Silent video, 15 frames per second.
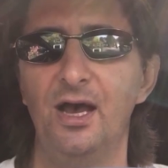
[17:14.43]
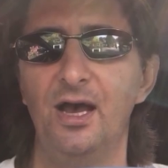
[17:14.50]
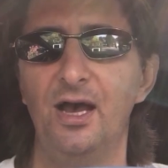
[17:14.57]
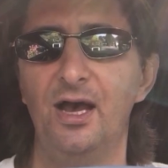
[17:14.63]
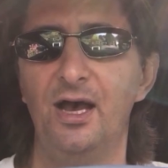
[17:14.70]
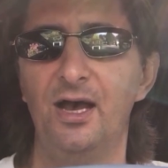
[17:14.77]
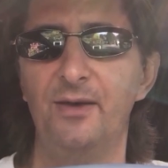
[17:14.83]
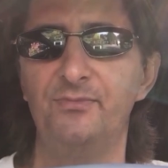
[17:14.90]

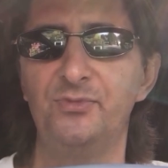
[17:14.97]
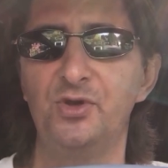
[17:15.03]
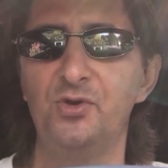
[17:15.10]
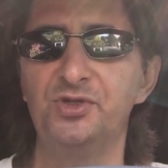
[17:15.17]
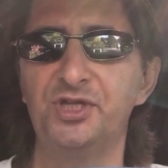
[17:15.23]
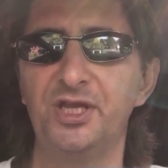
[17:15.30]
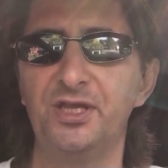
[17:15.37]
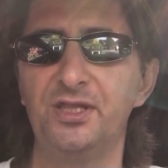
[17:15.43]
um,
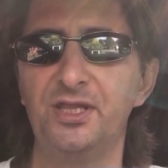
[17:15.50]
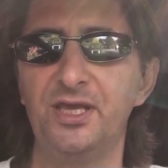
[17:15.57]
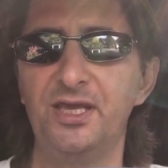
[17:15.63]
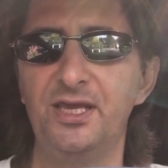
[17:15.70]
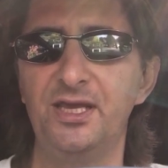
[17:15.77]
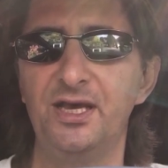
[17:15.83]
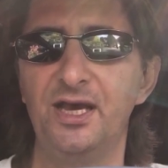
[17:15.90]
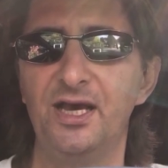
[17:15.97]
using
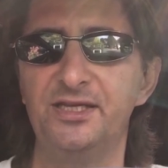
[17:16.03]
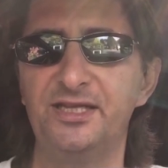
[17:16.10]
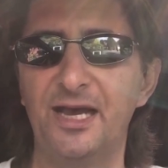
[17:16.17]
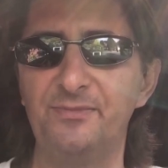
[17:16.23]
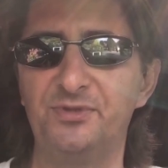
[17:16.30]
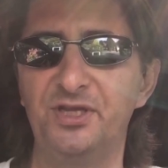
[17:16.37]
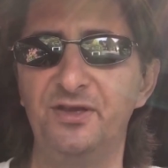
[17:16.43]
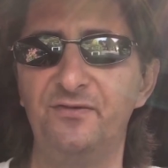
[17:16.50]
the
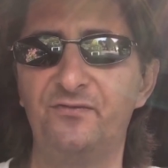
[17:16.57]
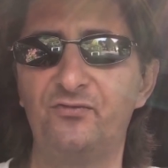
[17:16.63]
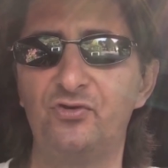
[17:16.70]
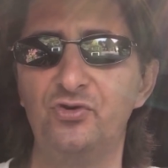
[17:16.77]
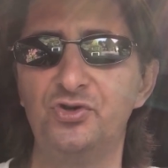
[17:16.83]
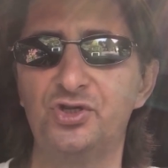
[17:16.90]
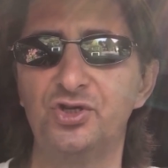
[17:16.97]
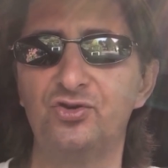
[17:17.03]
adaptive
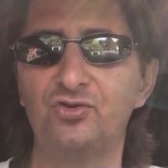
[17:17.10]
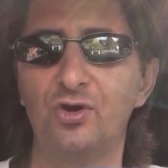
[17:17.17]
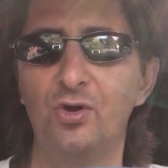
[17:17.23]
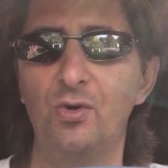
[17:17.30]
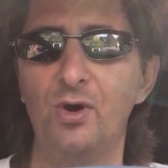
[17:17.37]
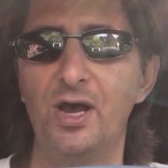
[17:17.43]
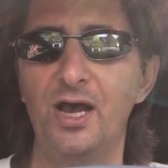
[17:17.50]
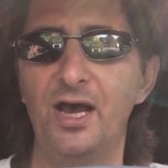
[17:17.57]
cruise
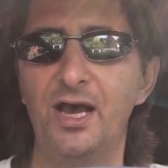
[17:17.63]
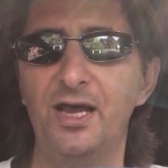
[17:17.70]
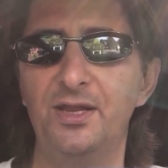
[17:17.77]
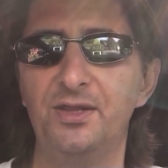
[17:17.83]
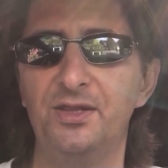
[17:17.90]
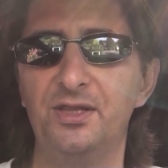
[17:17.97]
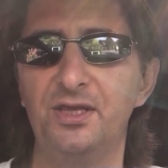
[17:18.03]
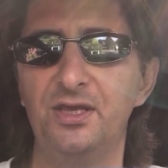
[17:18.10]
control
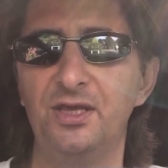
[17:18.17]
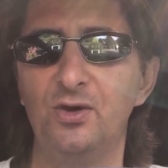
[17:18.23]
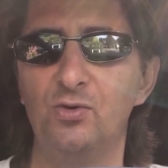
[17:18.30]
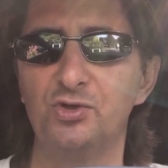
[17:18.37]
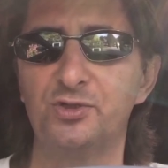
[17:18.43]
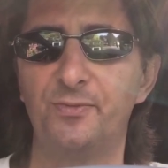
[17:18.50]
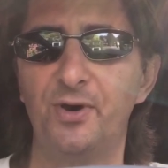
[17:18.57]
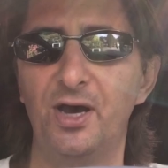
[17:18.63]
and the
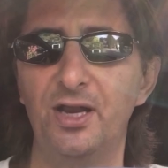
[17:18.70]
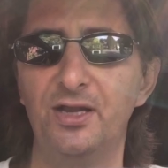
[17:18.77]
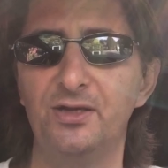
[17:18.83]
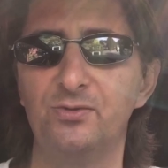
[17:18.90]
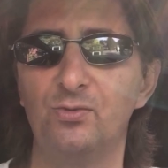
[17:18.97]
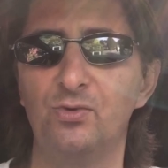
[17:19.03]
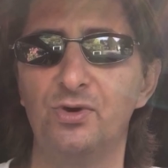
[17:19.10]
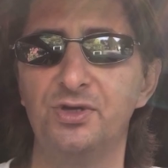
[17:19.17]
autopilot
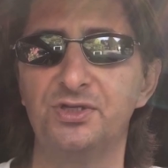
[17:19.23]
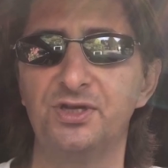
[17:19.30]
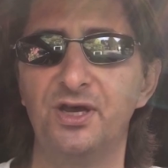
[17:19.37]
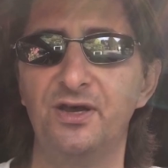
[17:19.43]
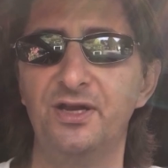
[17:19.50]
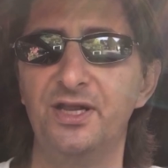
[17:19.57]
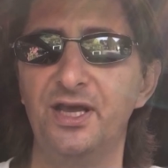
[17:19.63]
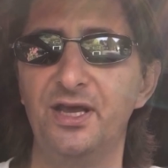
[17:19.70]
was
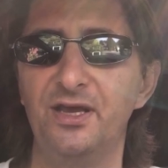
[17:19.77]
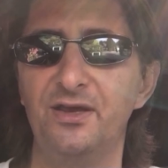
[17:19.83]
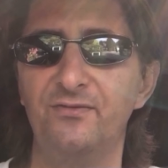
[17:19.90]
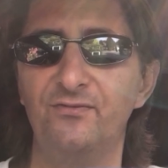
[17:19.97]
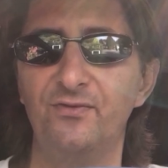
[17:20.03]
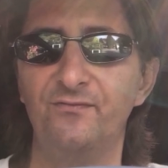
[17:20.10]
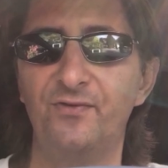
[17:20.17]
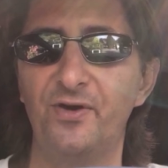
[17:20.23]
a
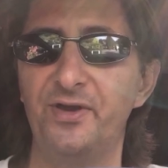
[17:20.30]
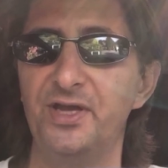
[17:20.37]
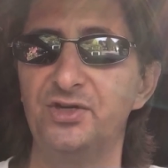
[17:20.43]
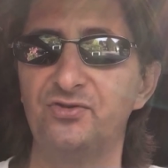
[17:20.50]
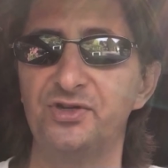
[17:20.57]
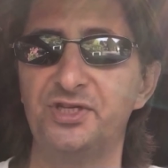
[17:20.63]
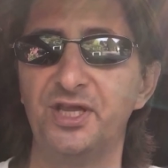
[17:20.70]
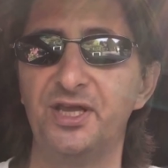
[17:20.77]
very
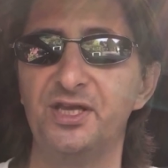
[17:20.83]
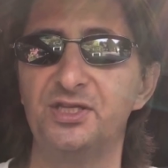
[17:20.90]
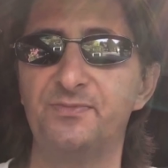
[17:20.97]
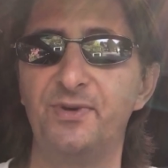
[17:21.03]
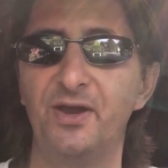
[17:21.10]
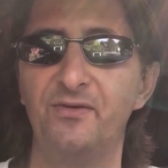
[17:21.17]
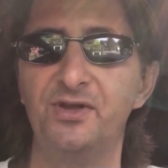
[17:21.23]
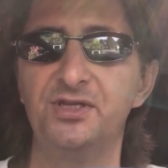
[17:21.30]
interesting
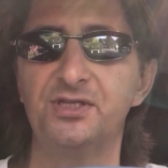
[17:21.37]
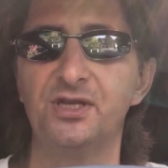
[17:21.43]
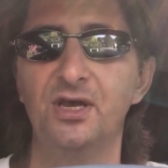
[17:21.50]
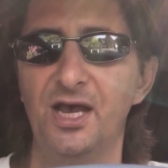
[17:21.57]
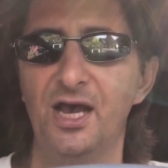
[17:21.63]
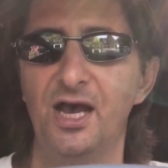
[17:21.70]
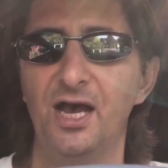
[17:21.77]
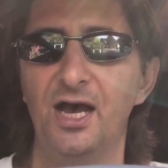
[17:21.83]
experience.
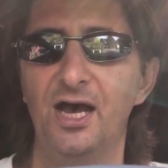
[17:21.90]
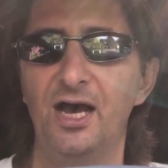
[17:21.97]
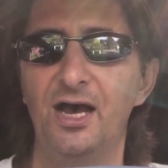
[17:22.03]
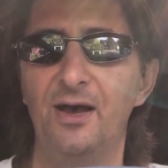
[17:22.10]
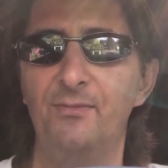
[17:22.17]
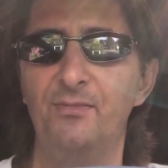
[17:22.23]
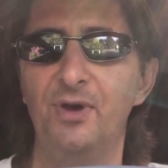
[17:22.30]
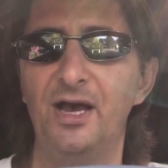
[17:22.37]

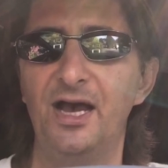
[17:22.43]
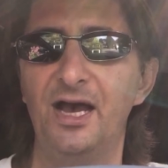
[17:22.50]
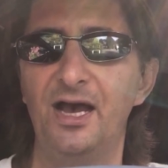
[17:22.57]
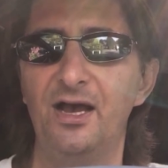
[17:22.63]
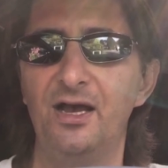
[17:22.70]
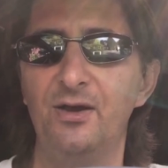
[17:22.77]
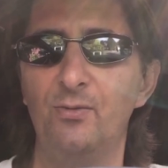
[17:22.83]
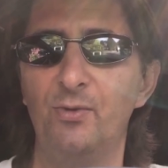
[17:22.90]
Um,
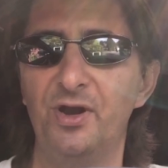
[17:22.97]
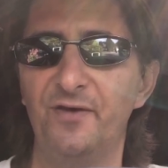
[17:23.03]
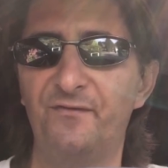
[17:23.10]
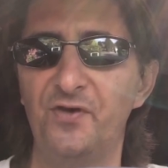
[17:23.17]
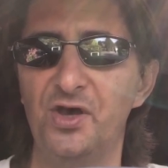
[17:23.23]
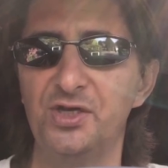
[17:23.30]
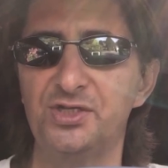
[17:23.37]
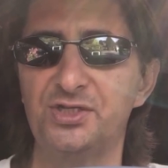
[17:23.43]
when I
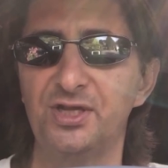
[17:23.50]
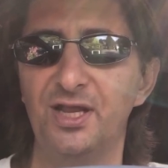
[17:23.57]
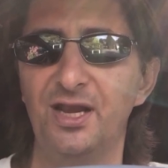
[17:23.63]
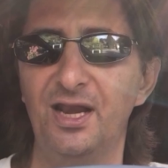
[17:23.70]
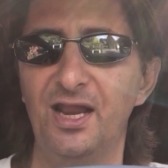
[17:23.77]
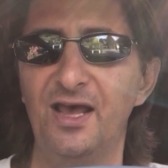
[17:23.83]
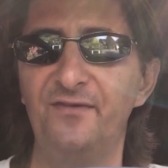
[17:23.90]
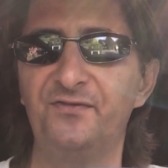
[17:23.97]
first
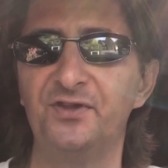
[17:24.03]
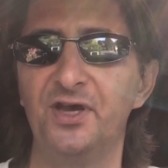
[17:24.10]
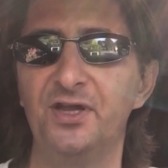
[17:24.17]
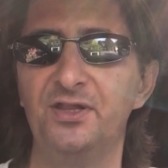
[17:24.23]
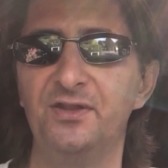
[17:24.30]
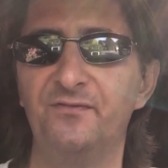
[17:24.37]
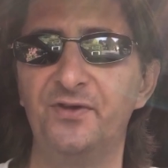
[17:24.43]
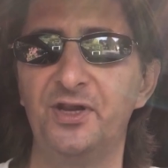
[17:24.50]
left
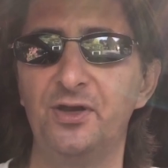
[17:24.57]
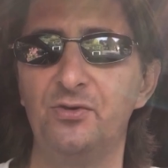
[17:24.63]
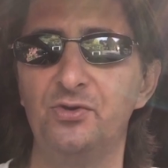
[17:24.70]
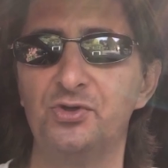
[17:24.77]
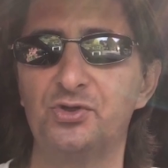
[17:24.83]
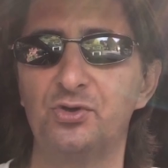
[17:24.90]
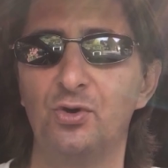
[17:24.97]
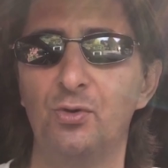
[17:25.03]
and the video you
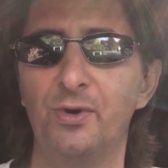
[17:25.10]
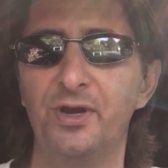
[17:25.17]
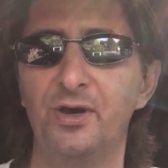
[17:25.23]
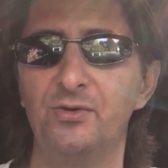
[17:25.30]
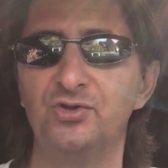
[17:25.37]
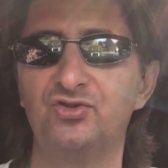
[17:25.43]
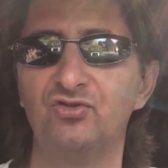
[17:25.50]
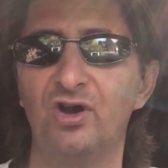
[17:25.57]
saw when I
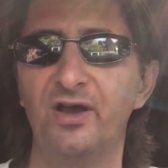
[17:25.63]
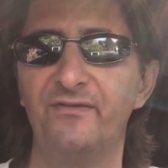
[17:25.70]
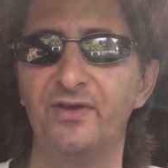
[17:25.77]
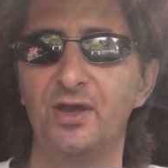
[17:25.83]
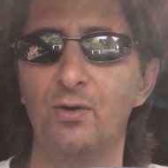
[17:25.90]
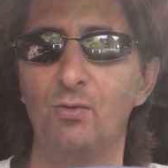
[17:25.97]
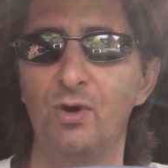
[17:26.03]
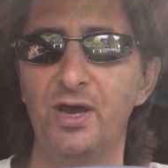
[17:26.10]
was
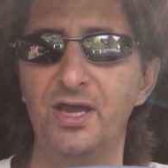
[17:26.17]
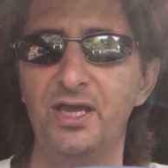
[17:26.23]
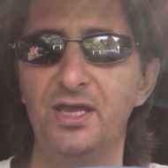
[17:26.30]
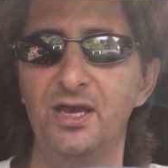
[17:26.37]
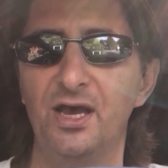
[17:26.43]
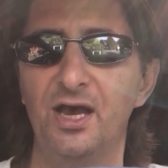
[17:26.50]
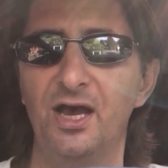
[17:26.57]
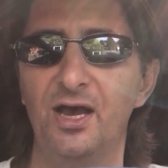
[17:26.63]
driving away
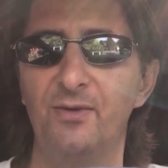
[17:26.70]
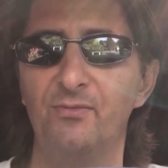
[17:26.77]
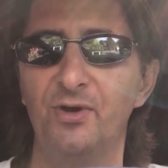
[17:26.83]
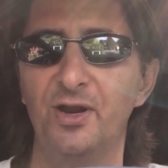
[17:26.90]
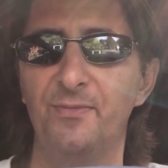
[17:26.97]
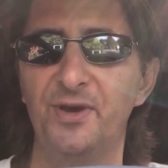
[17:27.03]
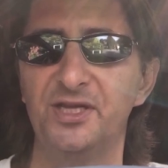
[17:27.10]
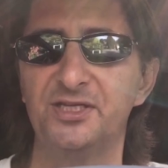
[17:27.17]
um, when
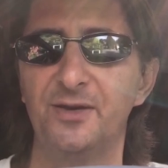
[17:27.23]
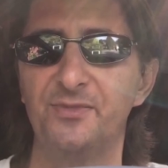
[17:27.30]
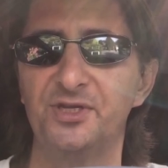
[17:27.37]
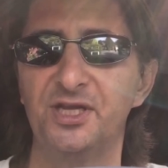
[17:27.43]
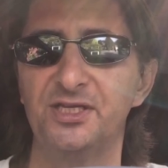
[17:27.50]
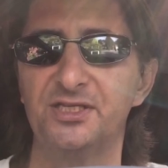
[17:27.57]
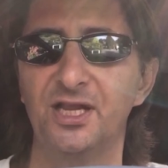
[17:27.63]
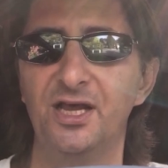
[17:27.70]
I picked up the
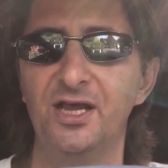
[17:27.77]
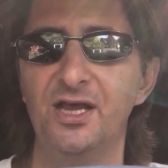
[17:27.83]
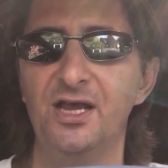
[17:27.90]
Tesla